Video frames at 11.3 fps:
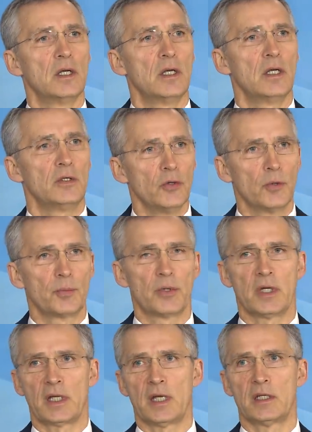Europe
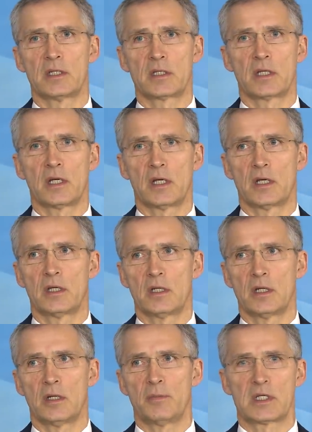against
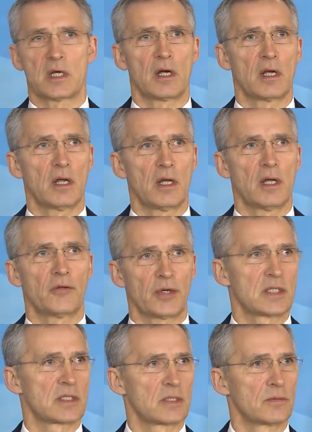missile
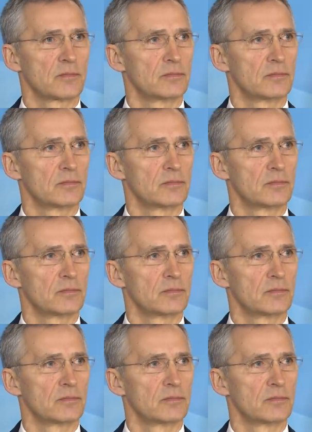threats.